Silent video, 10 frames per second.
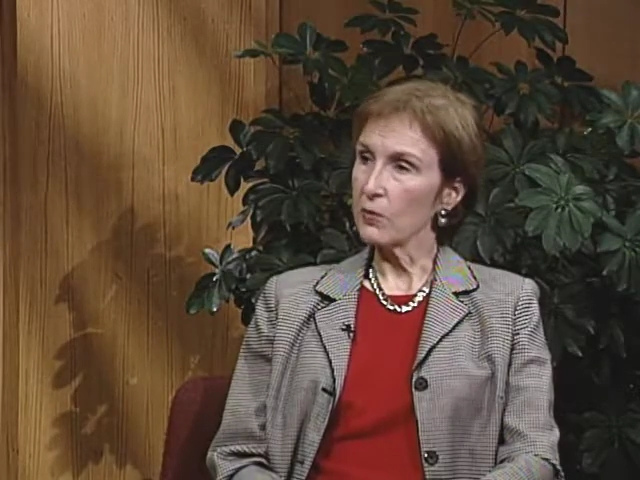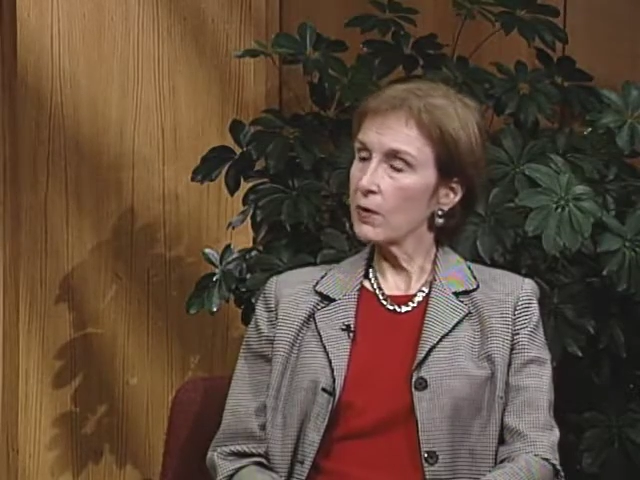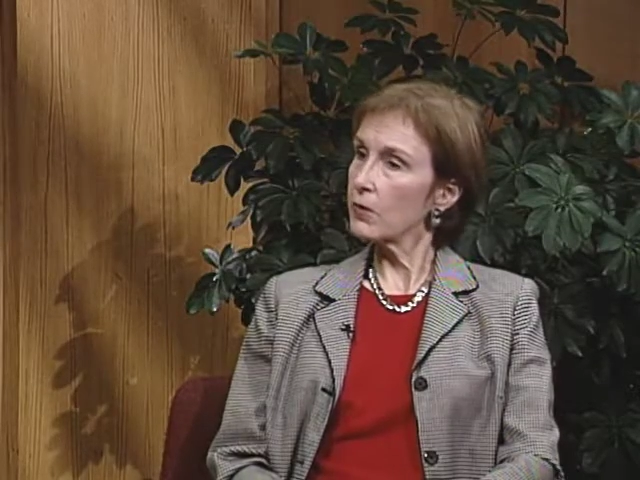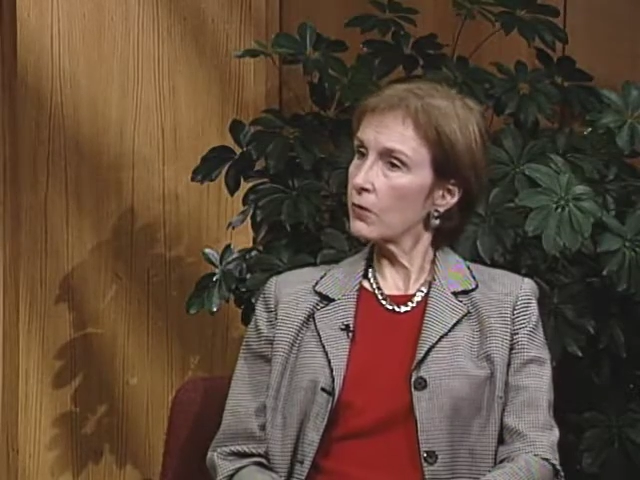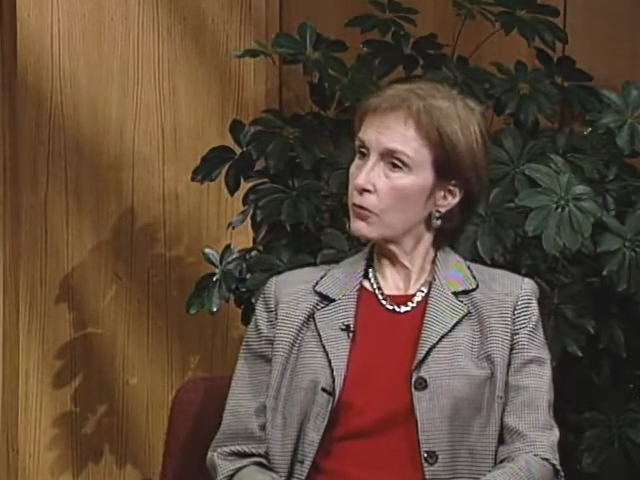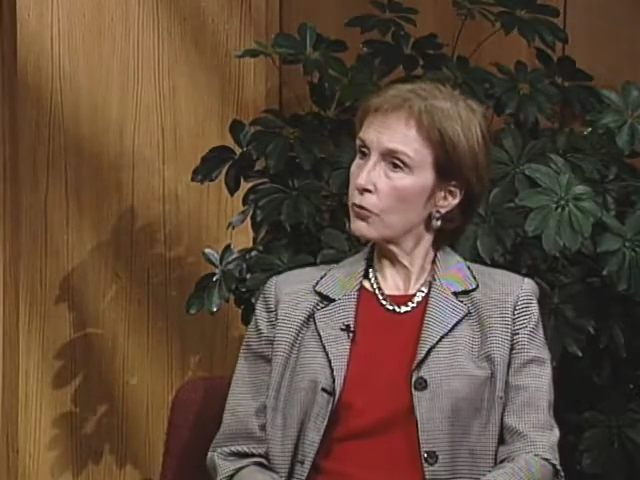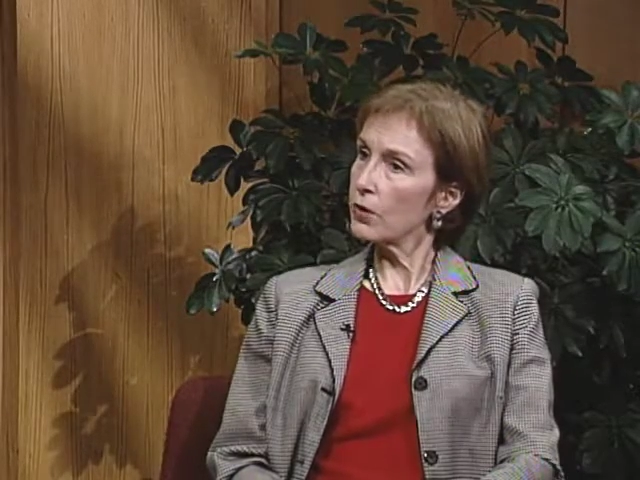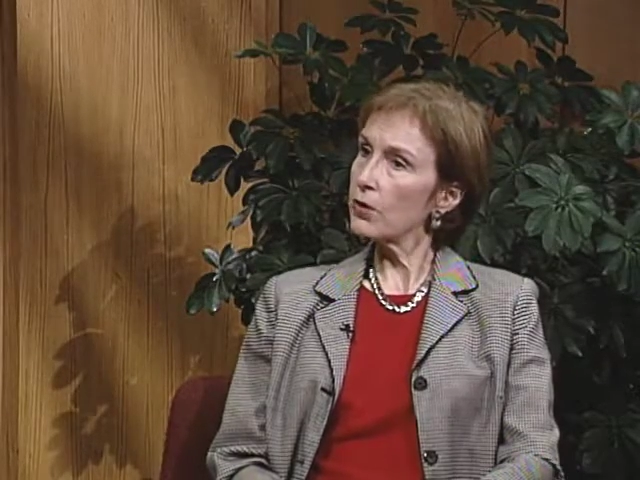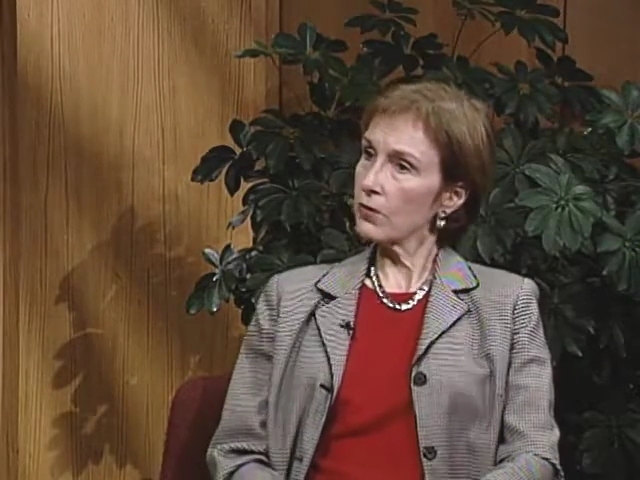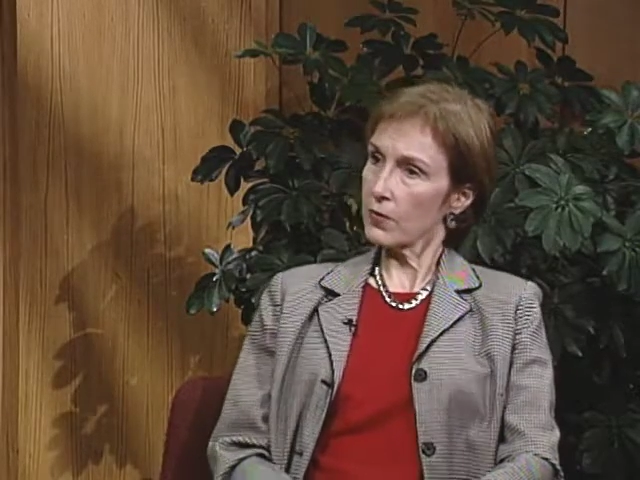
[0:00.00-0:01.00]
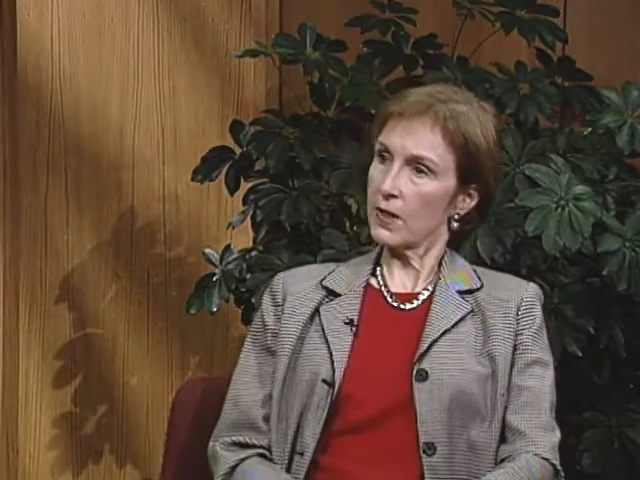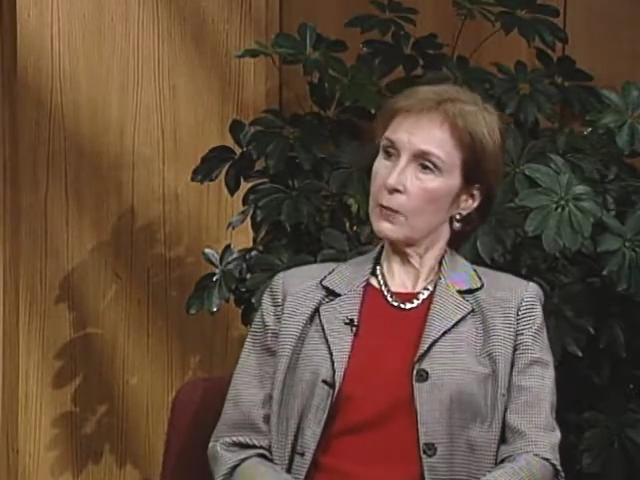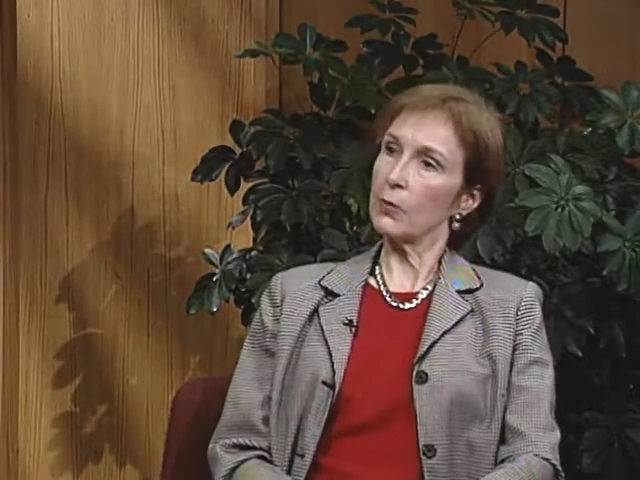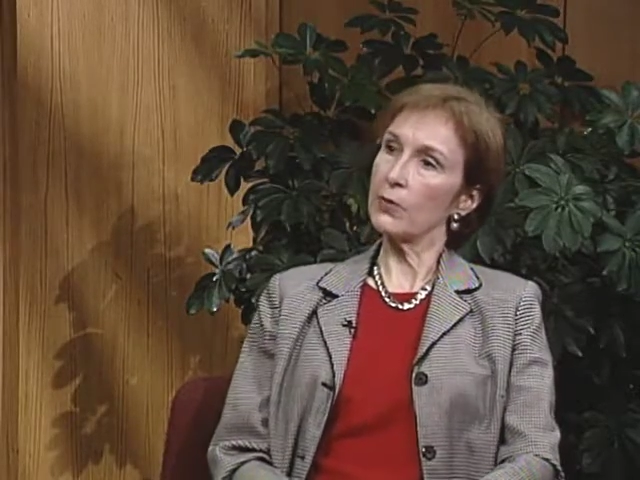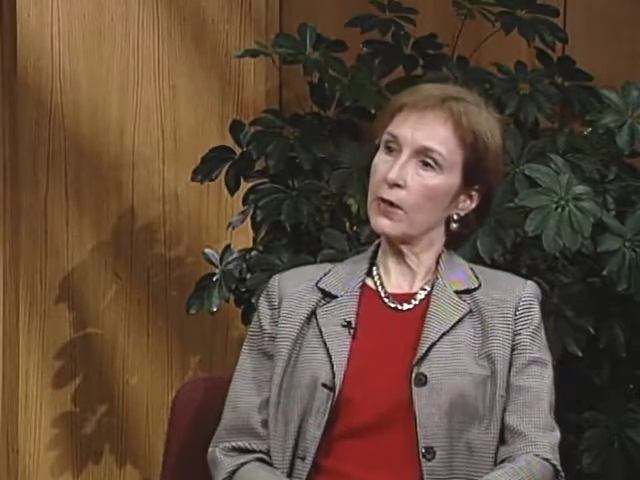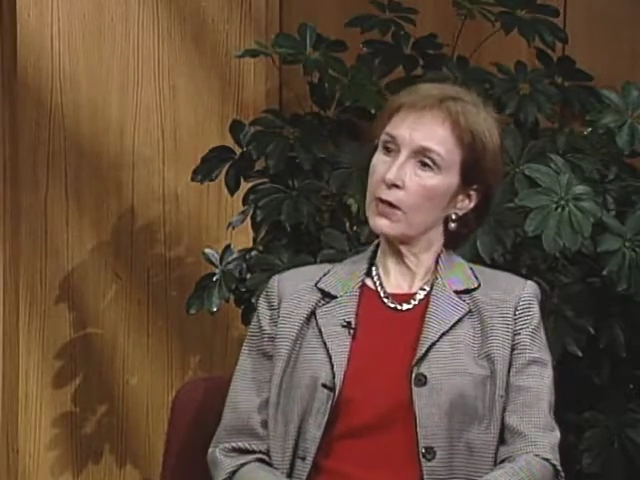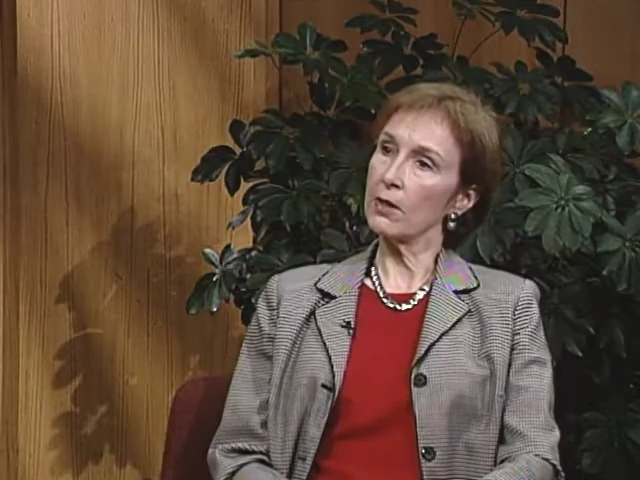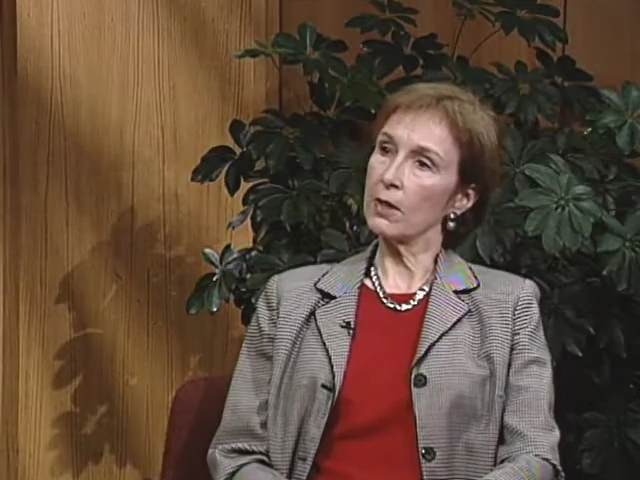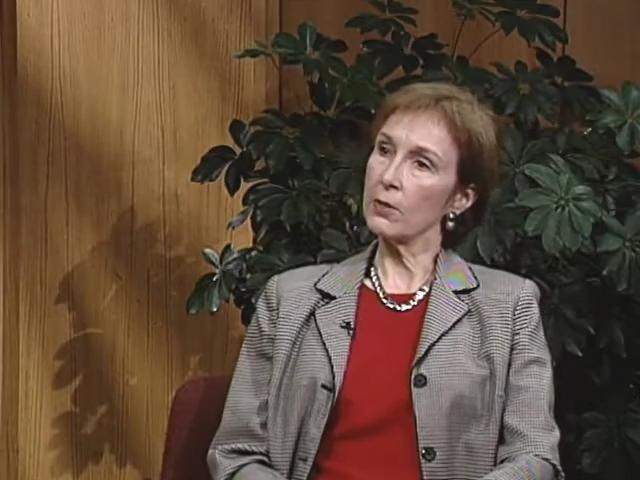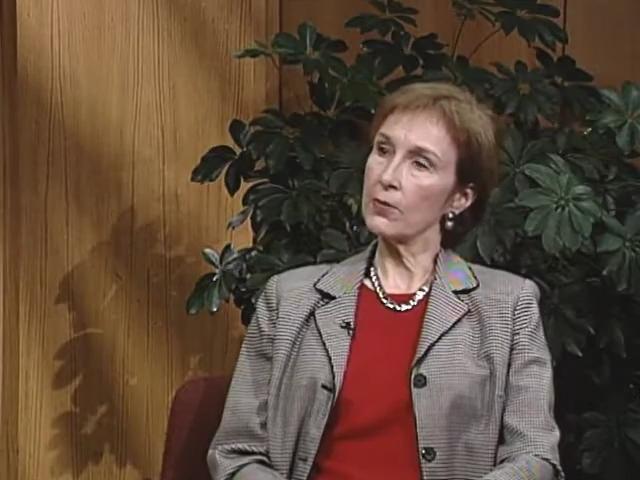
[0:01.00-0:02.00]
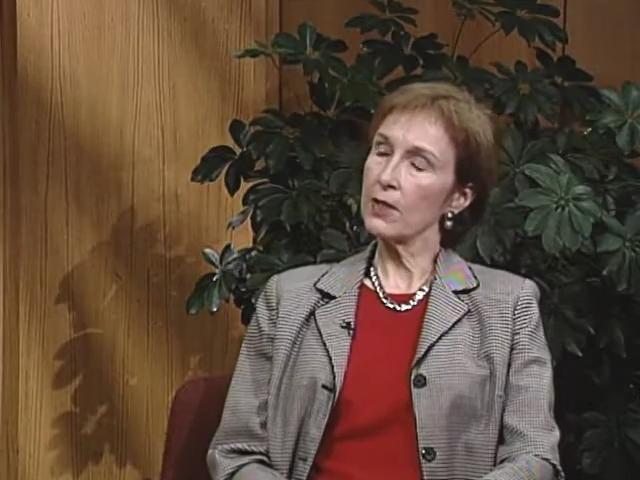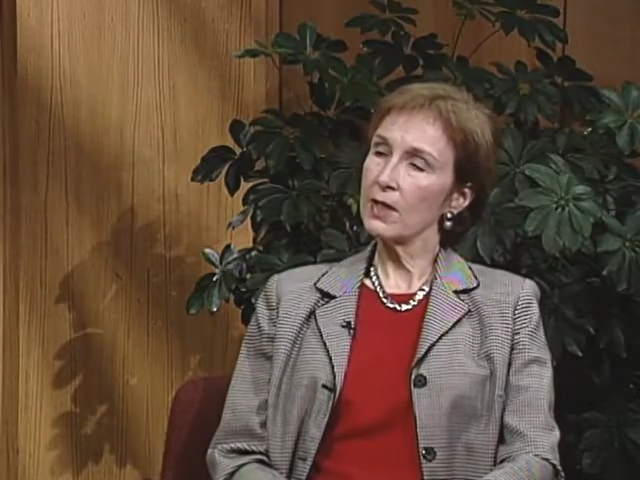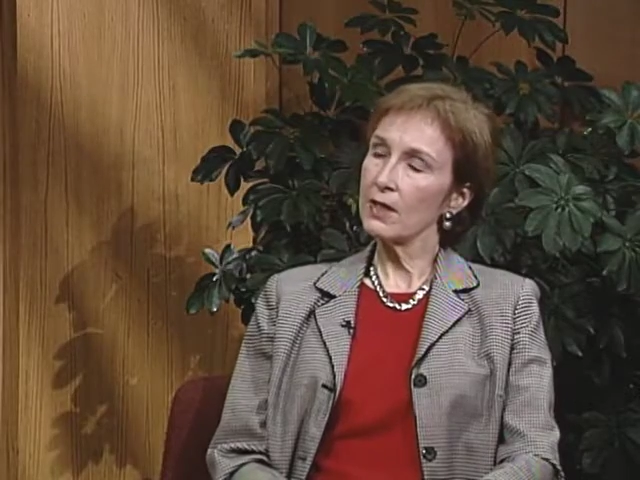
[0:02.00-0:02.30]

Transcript: have been sort of traditional staple fare of